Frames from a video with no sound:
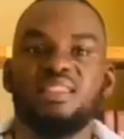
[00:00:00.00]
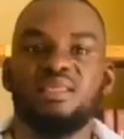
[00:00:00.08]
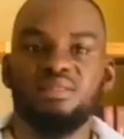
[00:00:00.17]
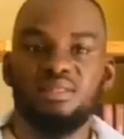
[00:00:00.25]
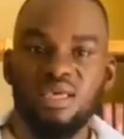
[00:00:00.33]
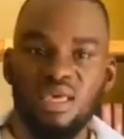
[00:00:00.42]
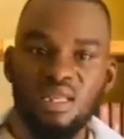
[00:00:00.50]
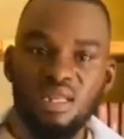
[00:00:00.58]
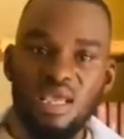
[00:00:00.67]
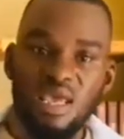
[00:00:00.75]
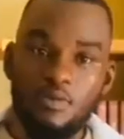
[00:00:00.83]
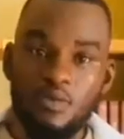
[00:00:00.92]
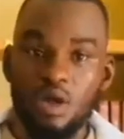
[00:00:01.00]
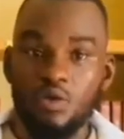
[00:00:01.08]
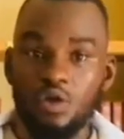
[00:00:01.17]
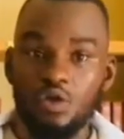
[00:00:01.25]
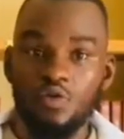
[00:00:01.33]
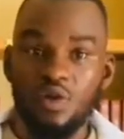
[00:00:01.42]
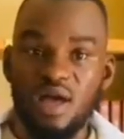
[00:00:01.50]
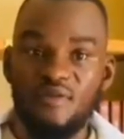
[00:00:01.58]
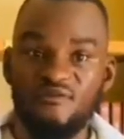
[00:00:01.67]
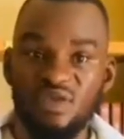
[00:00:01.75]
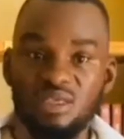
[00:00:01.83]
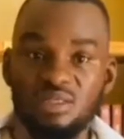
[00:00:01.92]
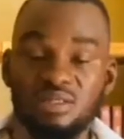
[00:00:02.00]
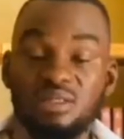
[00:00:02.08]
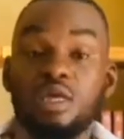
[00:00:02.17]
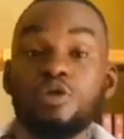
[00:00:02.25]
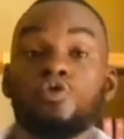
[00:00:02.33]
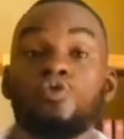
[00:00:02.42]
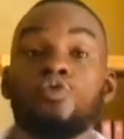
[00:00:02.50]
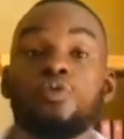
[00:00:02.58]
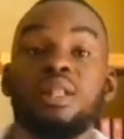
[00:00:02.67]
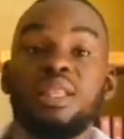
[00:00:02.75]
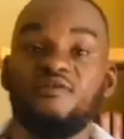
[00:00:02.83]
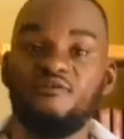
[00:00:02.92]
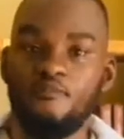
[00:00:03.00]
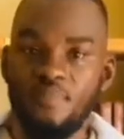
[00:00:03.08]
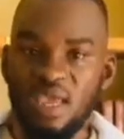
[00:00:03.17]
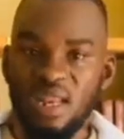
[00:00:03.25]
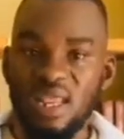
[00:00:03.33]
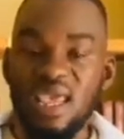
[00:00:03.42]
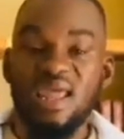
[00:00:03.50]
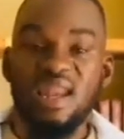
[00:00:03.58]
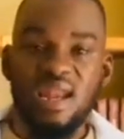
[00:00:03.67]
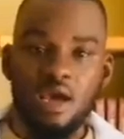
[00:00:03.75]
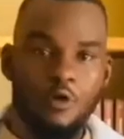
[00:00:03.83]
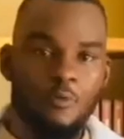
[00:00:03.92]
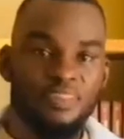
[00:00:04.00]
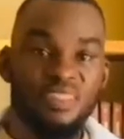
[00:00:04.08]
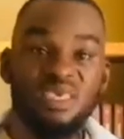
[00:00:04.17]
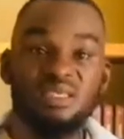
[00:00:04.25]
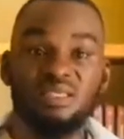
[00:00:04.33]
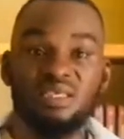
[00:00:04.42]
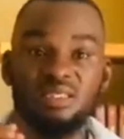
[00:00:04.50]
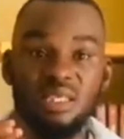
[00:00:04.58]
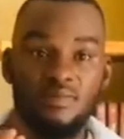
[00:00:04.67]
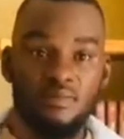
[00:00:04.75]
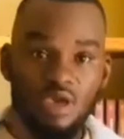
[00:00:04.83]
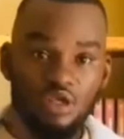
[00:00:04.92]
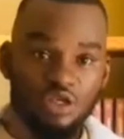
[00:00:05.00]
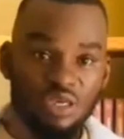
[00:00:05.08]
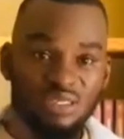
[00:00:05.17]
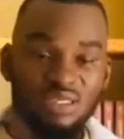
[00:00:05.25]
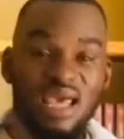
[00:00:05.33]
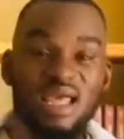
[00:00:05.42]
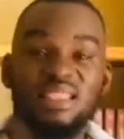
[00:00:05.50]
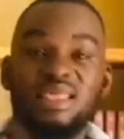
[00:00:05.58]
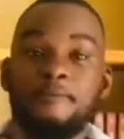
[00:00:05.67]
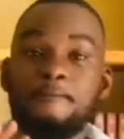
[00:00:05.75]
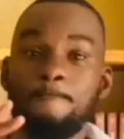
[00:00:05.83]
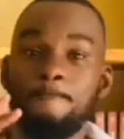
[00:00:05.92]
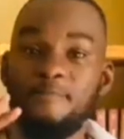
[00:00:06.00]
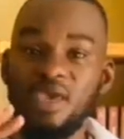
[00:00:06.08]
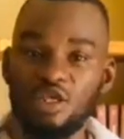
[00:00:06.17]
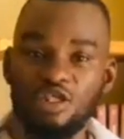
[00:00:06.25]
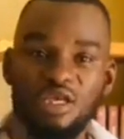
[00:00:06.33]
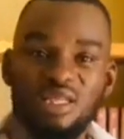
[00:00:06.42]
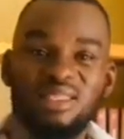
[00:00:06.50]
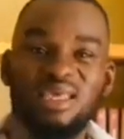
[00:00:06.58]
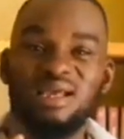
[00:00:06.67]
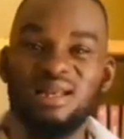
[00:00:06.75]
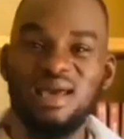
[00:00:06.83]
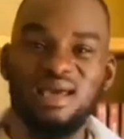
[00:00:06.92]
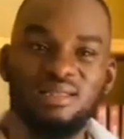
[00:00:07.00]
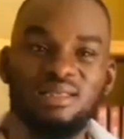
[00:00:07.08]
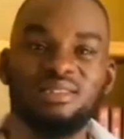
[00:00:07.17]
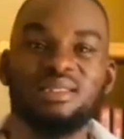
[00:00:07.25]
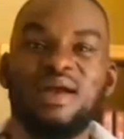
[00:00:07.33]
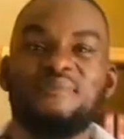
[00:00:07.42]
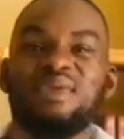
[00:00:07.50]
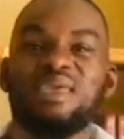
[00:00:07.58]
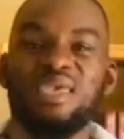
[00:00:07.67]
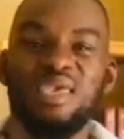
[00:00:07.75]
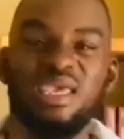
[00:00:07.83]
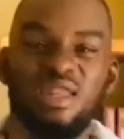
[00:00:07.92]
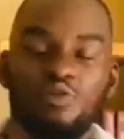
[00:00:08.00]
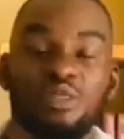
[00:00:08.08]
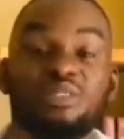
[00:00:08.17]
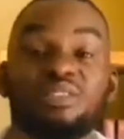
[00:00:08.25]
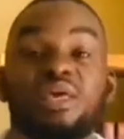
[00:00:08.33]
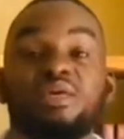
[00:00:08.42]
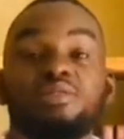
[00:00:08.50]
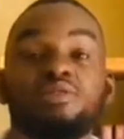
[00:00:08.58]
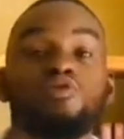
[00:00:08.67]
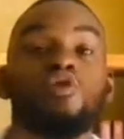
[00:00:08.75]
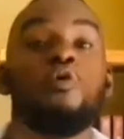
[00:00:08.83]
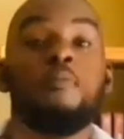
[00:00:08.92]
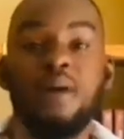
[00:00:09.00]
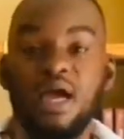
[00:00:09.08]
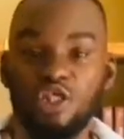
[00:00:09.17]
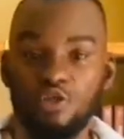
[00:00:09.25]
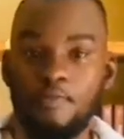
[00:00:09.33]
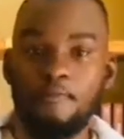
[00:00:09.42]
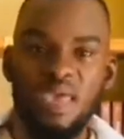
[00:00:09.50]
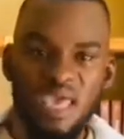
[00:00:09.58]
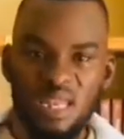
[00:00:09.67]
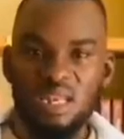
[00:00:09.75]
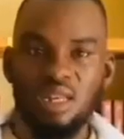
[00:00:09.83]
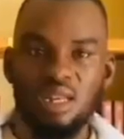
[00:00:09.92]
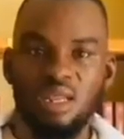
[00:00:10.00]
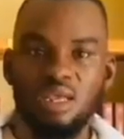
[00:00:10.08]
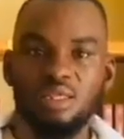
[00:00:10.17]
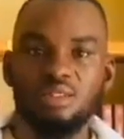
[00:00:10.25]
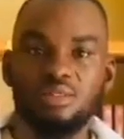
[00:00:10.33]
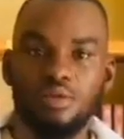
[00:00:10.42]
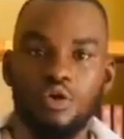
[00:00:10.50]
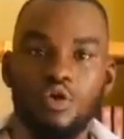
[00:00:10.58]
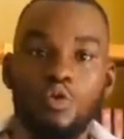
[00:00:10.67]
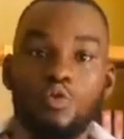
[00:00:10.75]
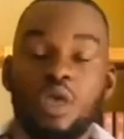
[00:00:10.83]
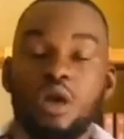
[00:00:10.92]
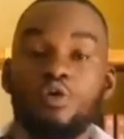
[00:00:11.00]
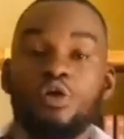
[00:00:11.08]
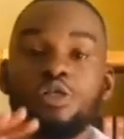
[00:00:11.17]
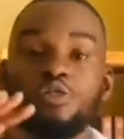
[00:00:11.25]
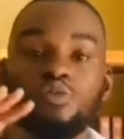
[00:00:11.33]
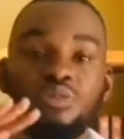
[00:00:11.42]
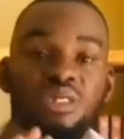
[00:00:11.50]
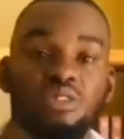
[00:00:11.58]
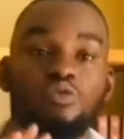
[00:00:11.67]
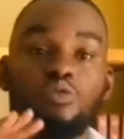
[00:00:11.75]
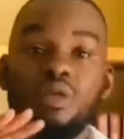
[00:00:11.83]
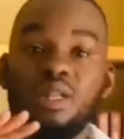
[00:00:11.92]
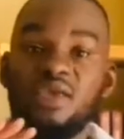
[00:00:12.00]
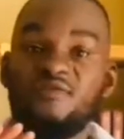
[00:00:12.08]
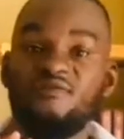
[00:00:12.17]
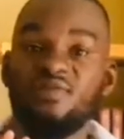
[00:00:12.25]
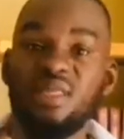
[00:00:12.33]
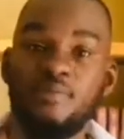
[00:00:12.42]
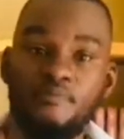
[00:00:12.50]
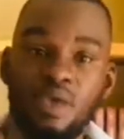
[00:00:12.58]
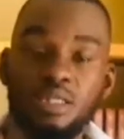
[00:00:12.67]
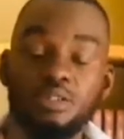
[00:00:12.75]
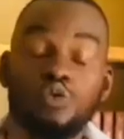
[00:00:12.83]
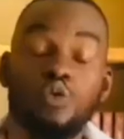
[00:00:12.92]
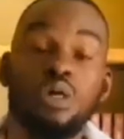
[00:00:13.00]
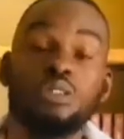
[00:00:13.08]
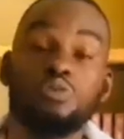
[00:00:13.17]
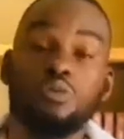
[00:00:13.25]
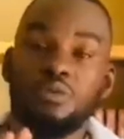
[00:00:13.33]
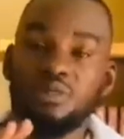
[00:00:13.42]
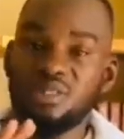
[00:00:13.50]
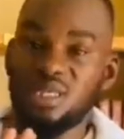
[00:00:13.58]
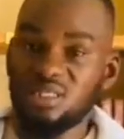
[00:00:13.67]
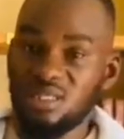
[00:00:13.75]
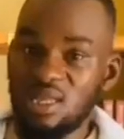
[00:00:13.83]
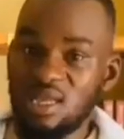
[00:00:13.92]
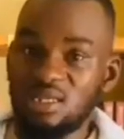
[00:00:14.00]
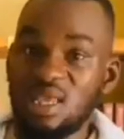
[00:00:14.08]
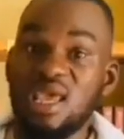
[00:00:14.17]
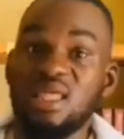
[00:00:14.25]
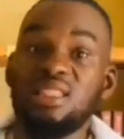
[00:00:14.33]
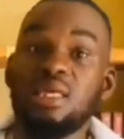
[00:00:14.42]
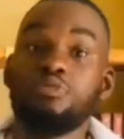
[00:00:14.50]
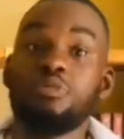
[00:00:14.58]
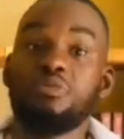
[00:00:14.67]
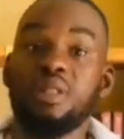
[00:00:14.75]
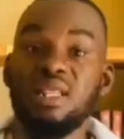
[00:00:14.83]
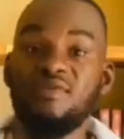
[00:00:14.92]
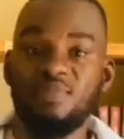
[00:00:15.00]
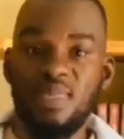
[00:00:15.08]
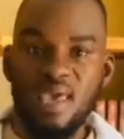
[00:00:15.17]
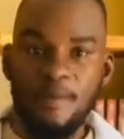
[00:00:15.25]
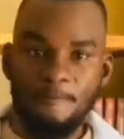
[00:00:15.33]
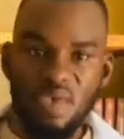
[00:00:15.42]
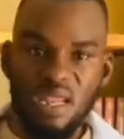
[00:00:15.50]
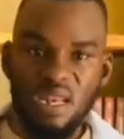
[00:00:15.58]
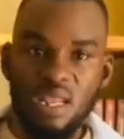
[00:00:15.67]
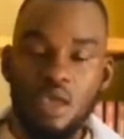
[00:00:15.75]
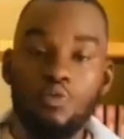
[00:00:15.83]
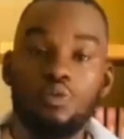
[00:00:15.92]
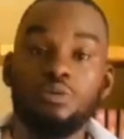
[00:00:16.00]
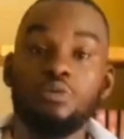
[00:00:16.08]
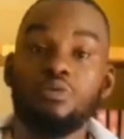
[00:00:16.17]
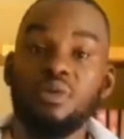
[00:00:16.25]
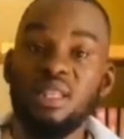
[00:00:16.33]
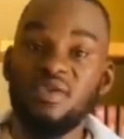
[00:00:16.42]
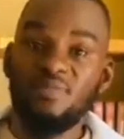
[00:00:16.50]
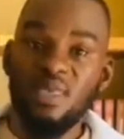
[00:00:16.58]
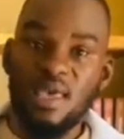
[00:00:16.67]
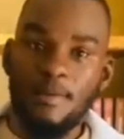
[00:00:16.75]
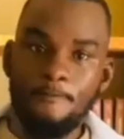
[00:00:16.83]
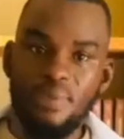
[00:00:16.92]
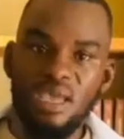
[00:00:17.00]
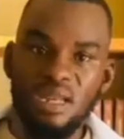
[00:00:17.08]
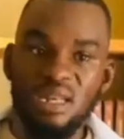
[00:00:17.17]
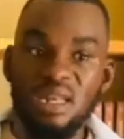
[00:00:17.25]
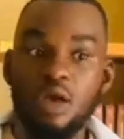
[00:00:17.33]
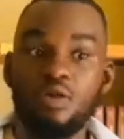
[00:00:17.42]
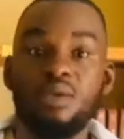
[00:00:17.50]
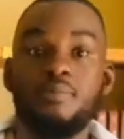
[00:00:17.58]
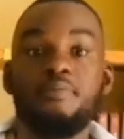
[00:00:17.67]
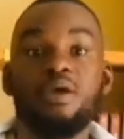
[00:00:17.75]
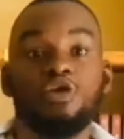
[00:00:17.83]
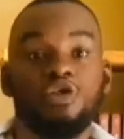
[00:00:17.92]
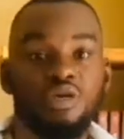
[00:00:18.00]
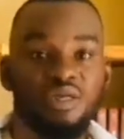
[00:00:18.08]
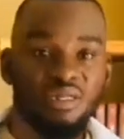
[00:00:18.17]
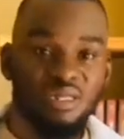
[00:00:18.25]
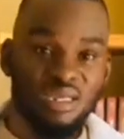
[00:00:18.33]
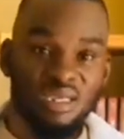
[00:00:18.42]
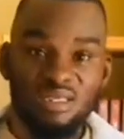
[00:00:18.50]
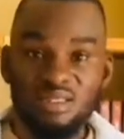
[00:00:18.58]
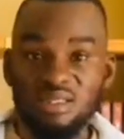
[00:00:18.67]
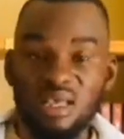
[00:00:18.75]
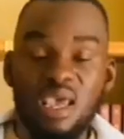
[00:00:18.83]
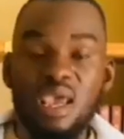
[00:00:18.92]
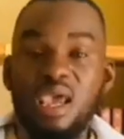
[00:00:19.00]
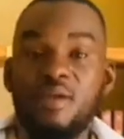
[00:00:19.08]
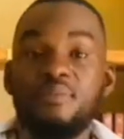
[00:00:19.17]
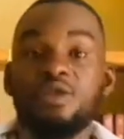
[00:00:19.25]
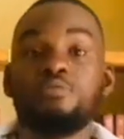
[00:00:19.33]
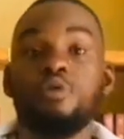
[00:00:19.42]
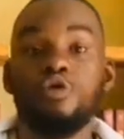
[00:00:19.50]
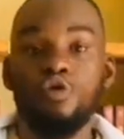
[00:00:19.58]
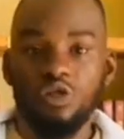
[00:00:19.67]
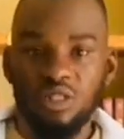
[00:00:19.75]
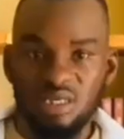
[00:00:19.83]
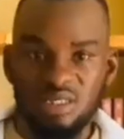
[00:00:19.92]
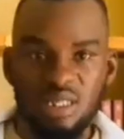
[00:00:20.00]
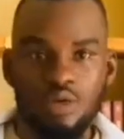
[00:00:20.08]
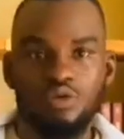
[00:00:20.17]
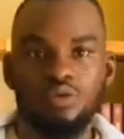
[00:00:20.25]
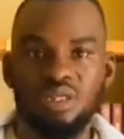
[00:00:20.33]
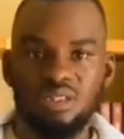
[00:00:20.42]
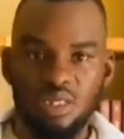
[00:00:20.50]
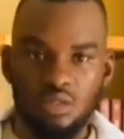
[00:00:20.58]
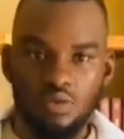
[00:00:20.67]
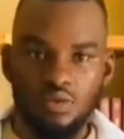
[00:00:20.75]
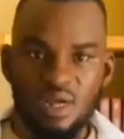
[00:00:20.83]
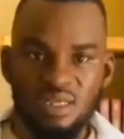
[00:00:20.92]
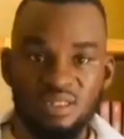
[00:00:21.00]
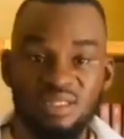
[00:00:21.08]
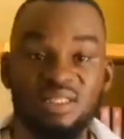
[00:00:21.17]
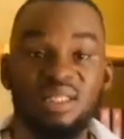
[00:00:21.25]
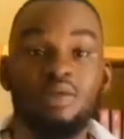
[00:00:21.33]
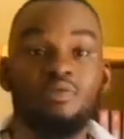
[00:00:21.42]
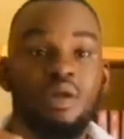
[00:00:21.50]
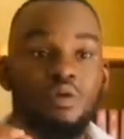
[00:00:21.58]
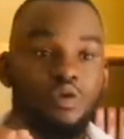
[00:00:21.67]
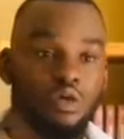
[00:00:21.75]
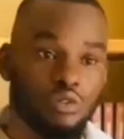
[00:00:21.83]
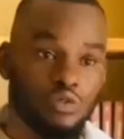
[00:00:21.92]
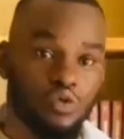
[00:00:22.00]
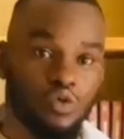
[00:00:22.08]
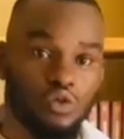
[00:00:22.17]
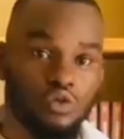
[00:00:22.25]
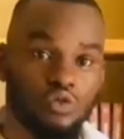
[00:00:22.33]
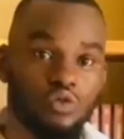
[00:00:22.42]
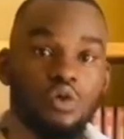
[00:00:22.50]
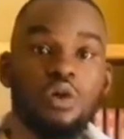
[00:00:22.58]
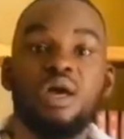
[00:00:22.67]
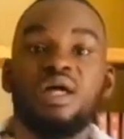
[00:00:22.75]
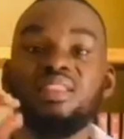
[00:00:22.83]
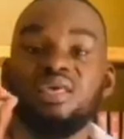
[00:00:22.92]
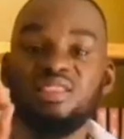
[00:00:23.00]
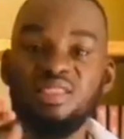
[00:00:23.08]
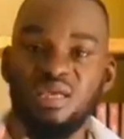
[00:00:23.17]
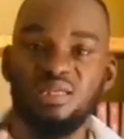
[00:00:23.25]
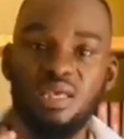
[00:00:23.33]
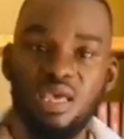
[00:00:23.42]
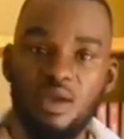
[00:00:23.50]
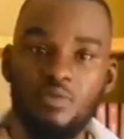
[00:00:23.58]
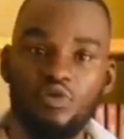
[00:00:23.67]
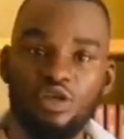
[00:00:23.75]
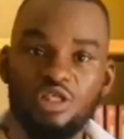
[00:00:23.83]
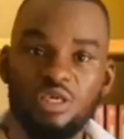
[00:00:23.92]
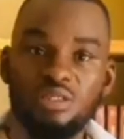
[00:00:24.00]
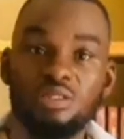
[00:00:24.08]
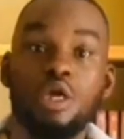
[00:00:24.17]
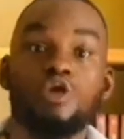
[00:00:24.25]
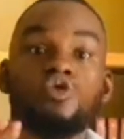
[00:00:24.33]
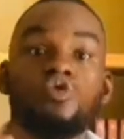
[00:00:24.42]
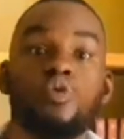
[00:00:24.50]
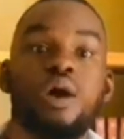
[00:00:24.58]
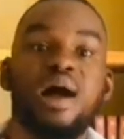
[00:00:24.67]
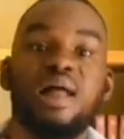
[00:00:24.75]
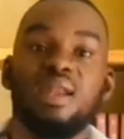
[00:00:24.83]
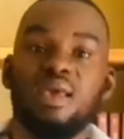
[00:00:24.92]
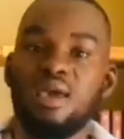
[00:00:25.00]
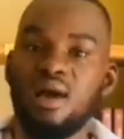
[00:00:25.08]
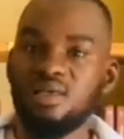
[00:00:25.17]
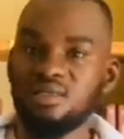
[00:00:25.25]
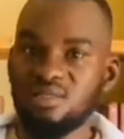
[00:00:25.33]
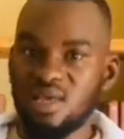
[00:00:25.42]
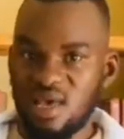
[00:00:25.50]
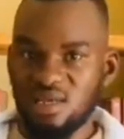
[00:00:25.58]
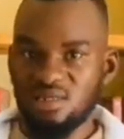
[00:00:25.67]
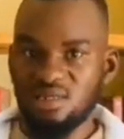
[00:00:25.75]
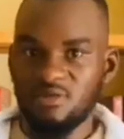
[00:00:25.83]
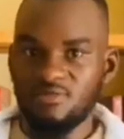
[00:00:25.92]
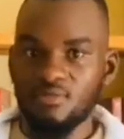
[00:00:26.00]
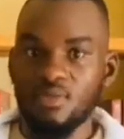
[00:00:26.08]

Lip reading: The second aim we are going to have is to relieve pain. Now, this is emergency, and the patient, the client, is coming in with so much pain. So we are going to need to relieve the pain. So once we resuscitate, then we relieve their pain. When we relieve their pain, now the patient is a bit more conscious now to listen to us. Then we are going to go to the third aim, which is to allay anxiety.